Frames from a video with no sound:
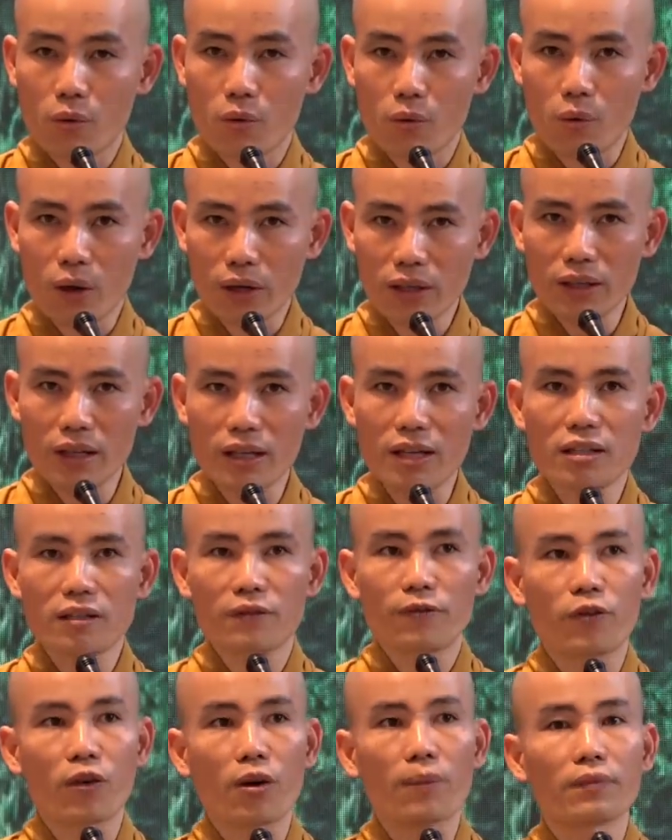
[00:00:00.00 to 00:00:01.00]
One is
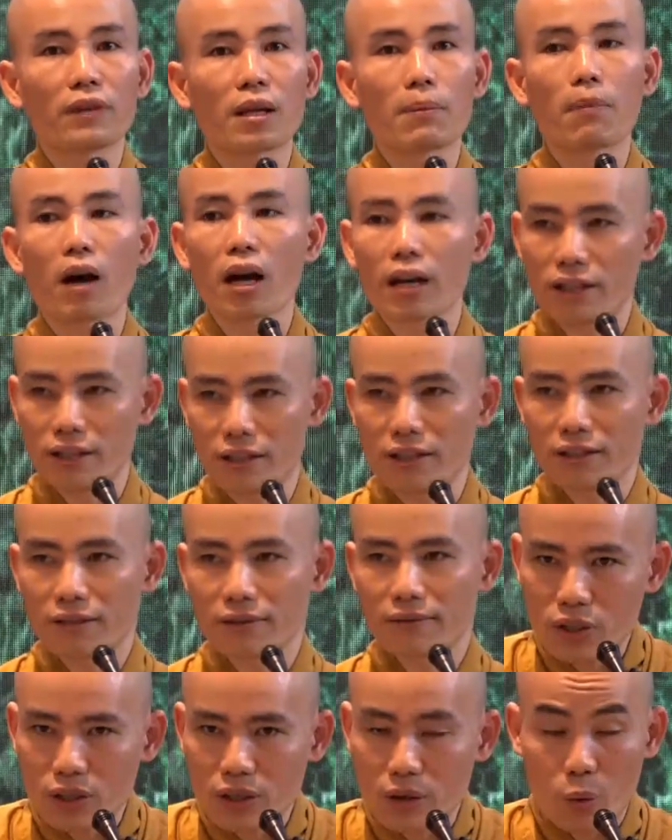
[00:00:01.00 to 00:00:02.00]
from the mind
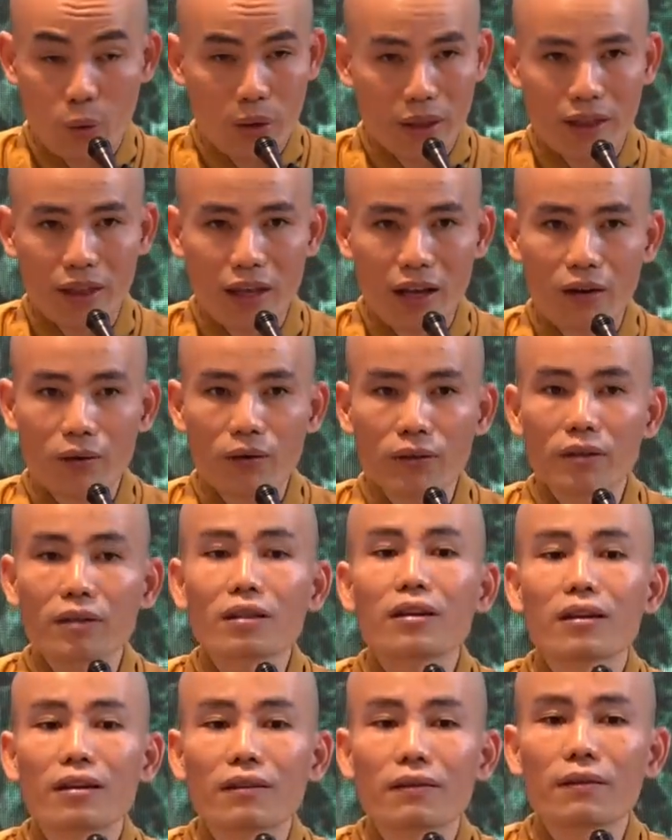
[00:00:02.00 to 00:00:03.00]

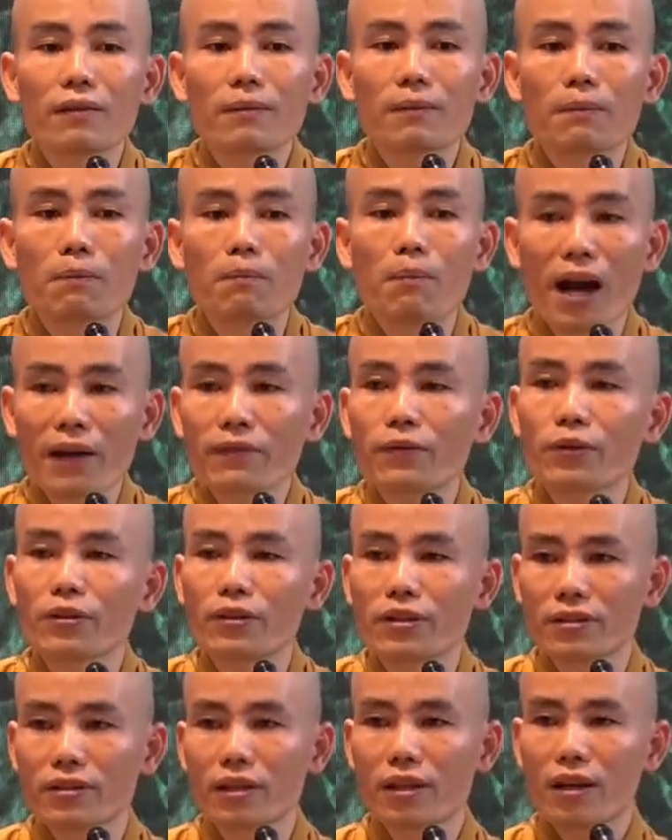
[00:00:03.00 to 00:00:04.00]
without
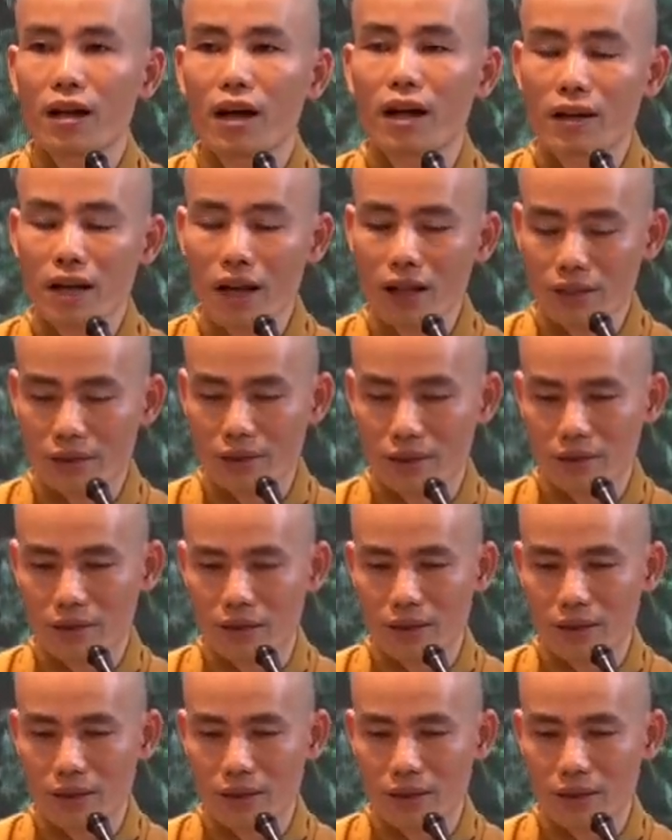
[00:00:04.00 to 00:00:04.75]
mindfulness. Another